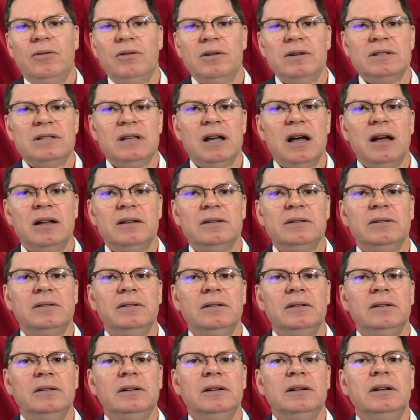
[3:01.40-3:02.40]

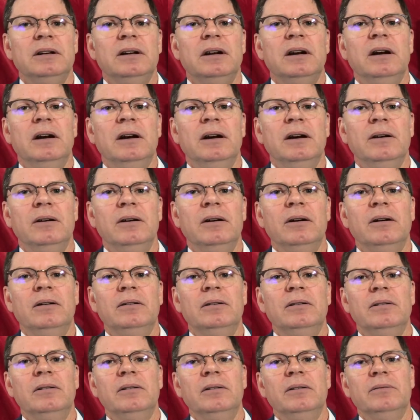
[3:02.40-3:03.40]
horizontal uh,
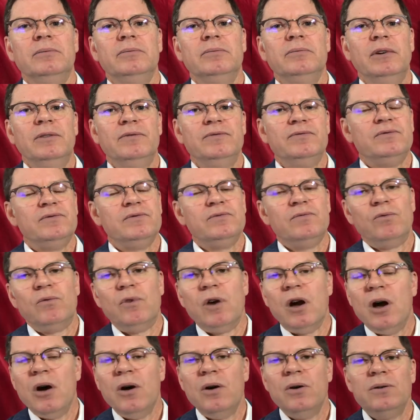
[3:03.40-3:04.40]

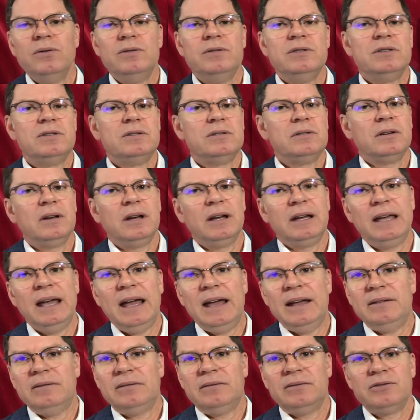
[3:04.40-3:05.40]
roads,
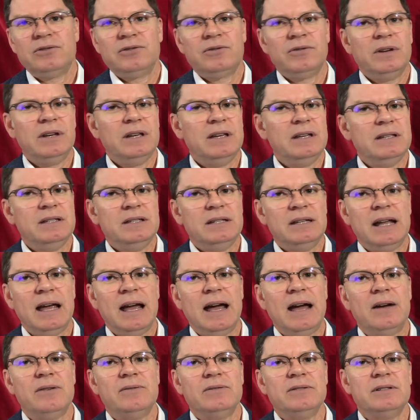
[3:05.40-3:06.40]
again, trees and
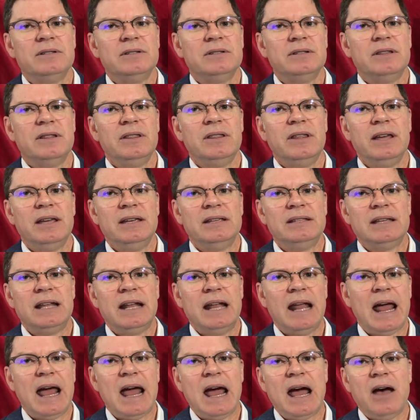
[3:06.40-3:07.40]
houses and things
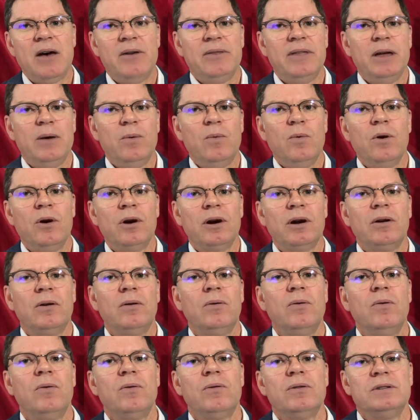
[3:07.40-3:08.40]
and how they work
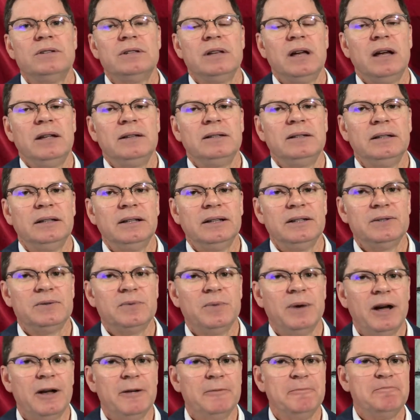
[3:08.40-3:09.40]
horizontally as
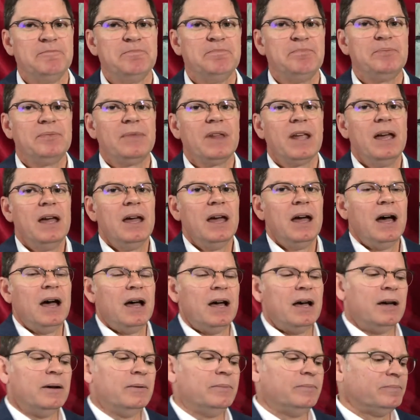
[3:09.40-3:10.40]
well.
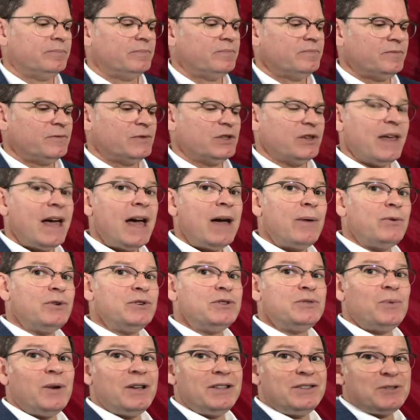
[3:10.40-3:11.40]
Um, so that
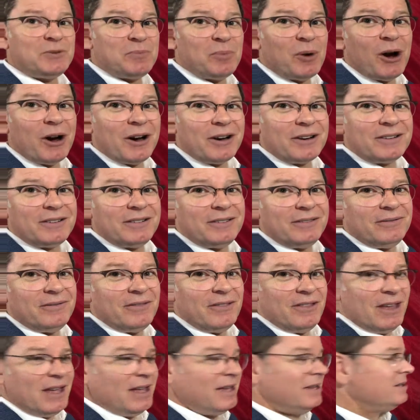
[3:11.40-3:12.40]
was what sparked
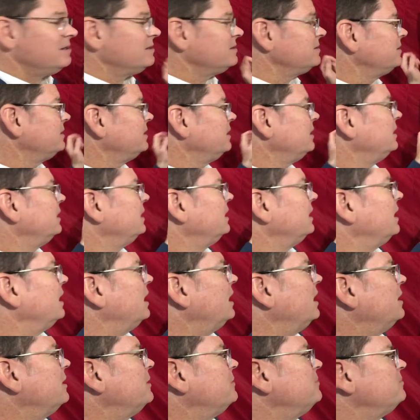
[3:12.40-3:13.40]
this.
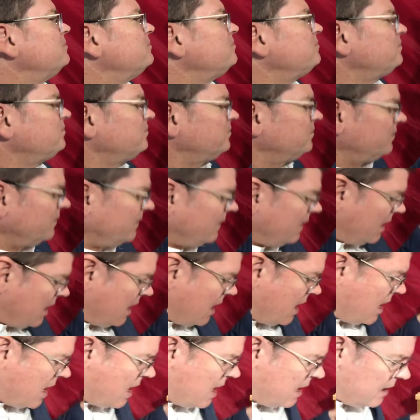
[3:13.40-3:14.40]
Um,
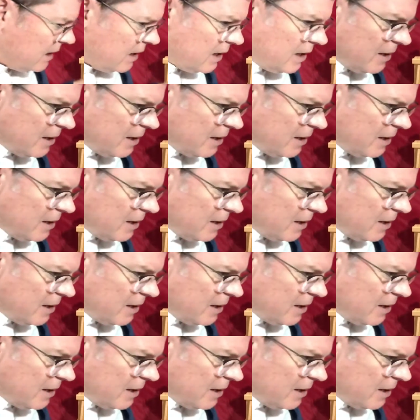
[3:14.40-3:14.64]
I